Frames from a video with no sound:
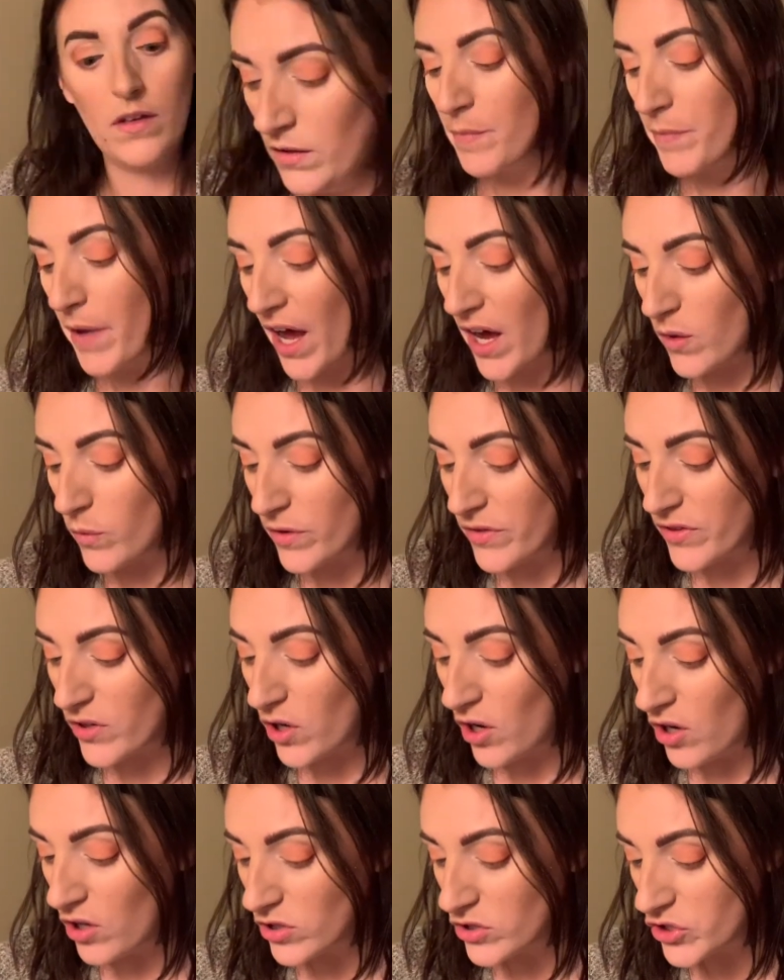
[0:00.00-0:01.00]
Back with
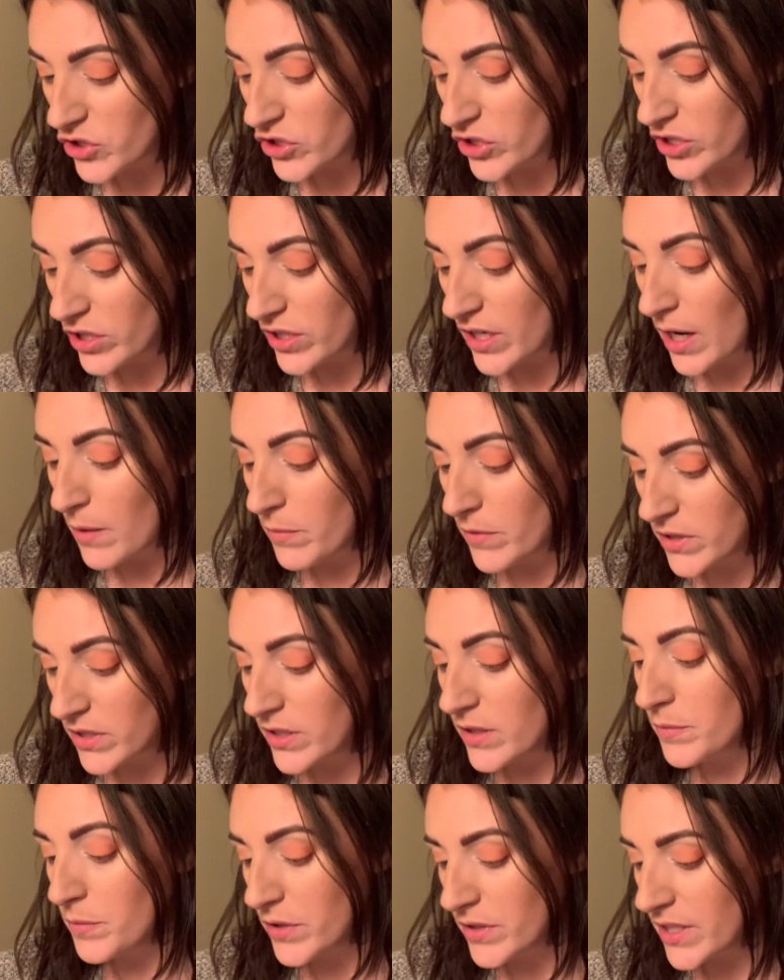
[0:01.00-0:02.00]
culture, I'm
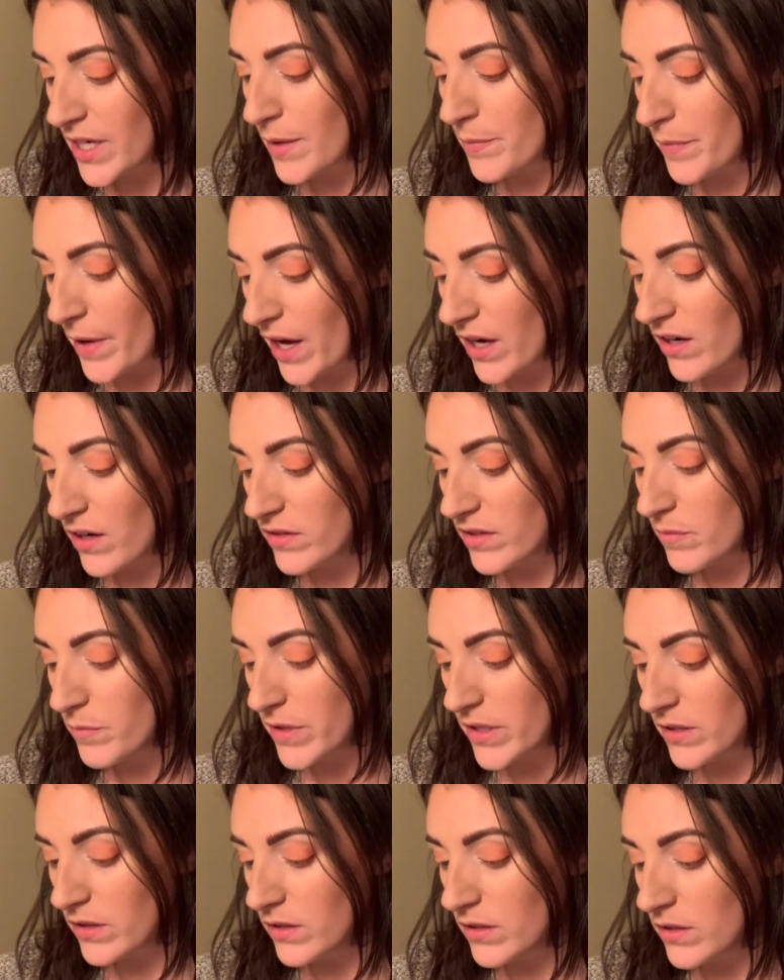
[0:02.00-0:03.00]
gonna put that back on the
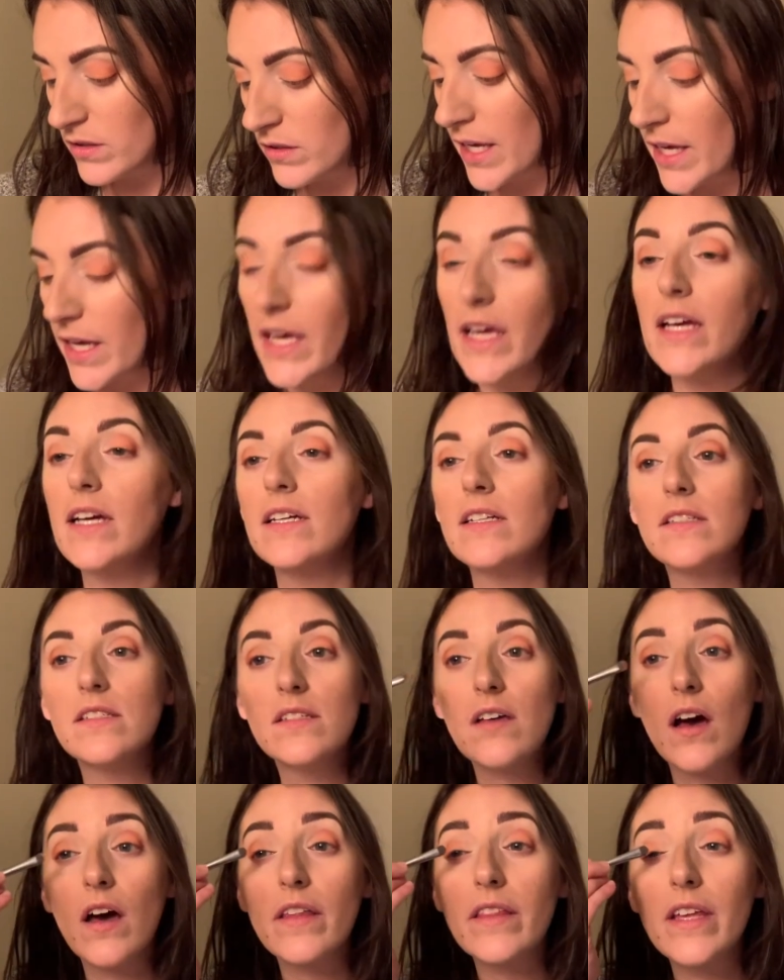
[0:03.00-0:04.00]
middle and
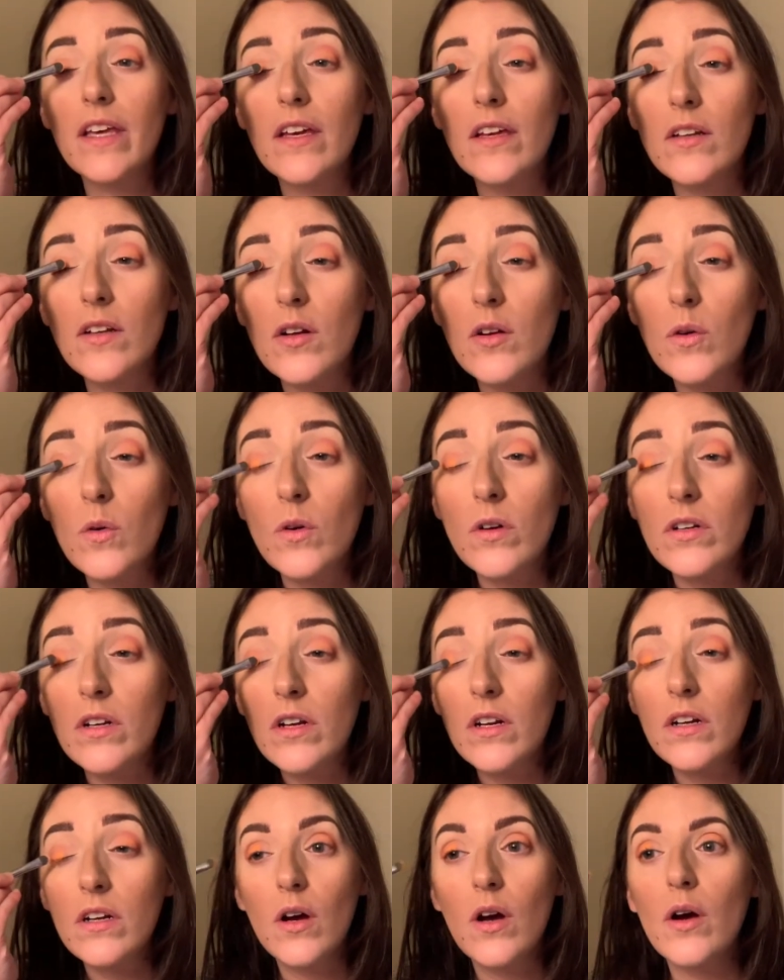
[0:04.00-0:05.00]
on the inner
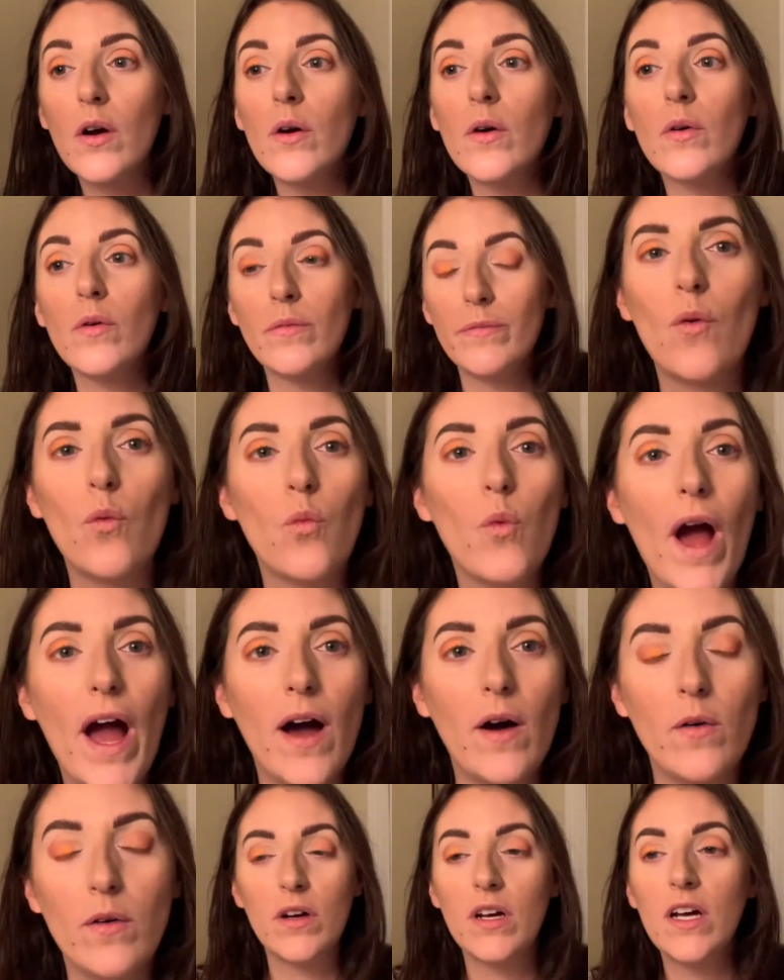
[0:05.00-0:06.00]
corner. Oh,
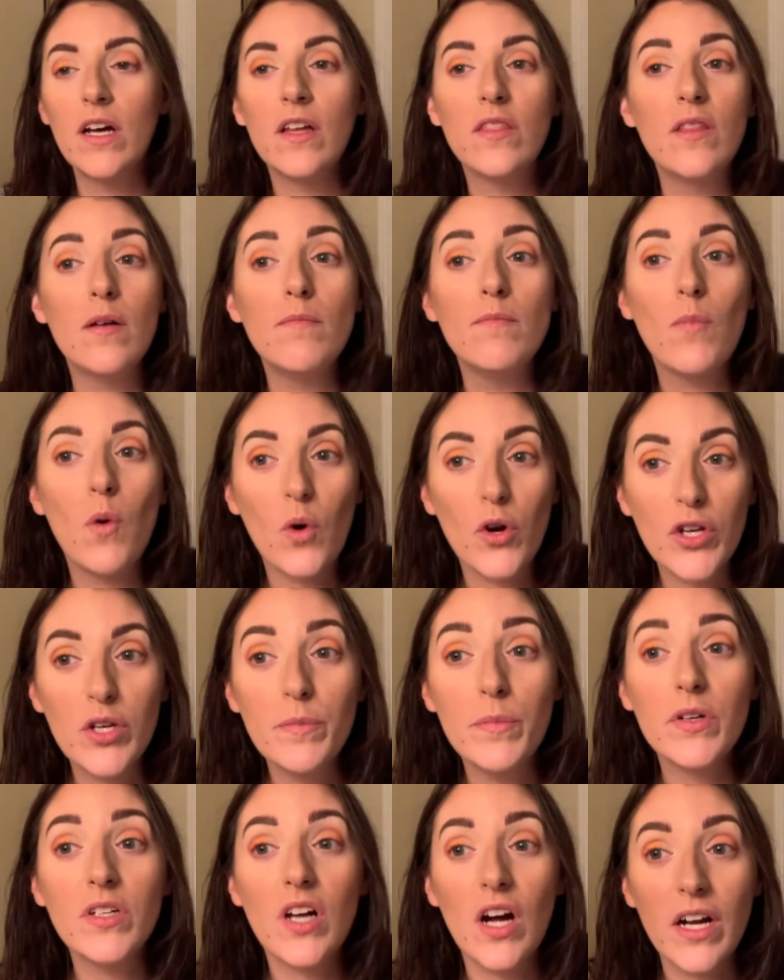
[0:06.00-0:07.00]
wow. The more you
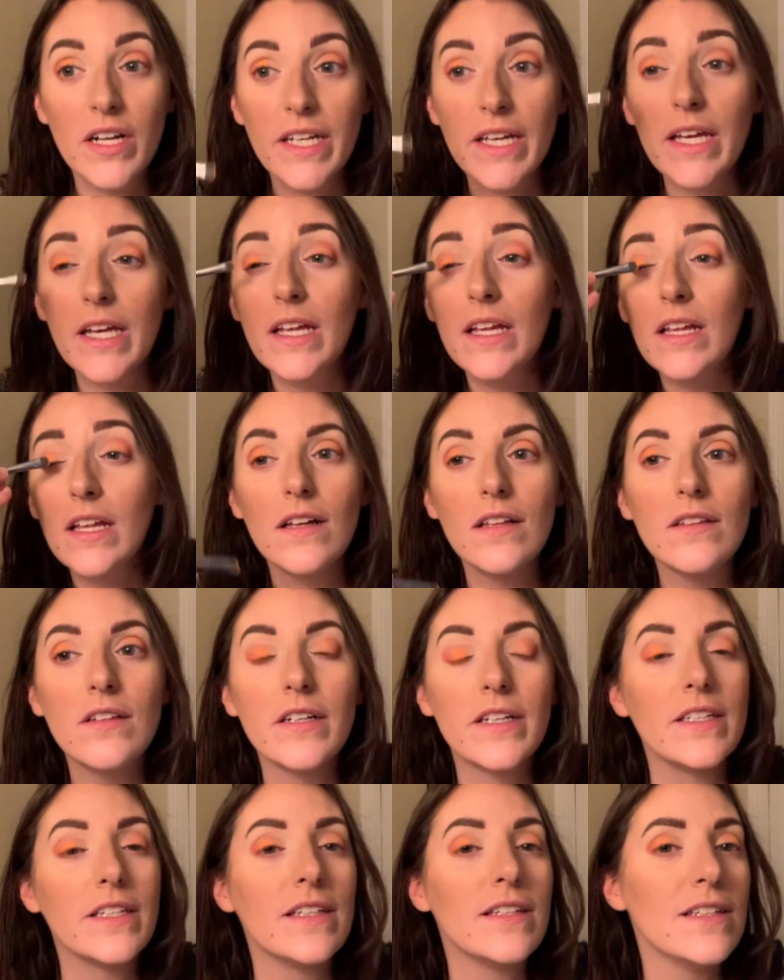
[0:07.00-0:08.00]
put on it, look
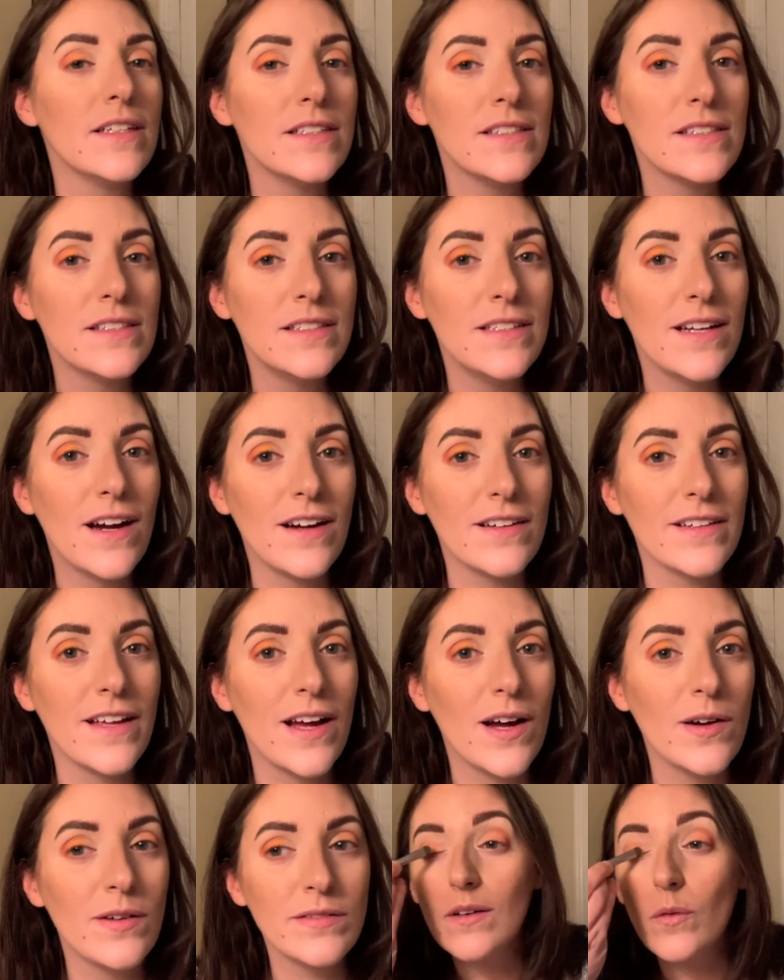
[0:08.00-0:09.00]
at it, it's neon
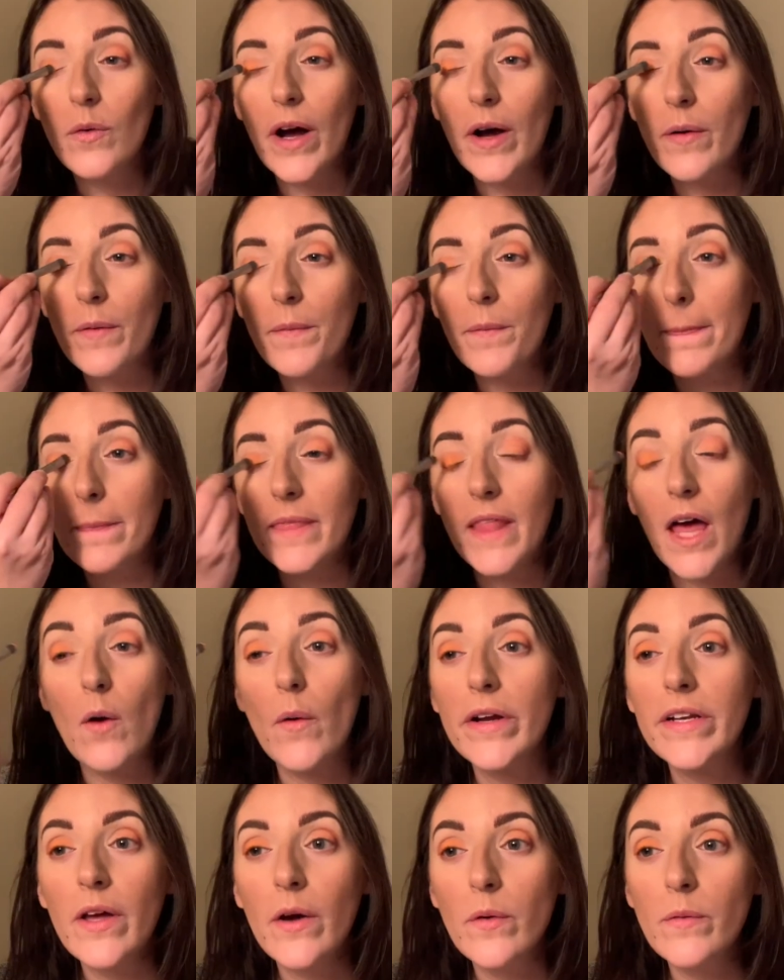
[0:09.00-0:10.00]
now. Wow, now I
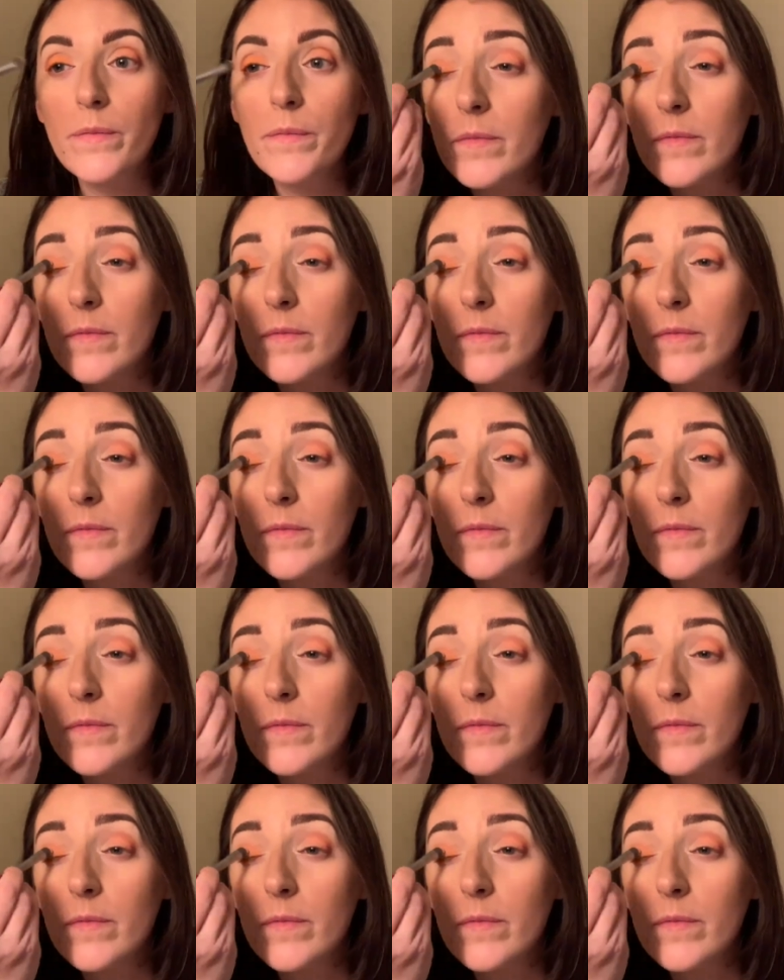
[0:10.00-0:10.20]
know.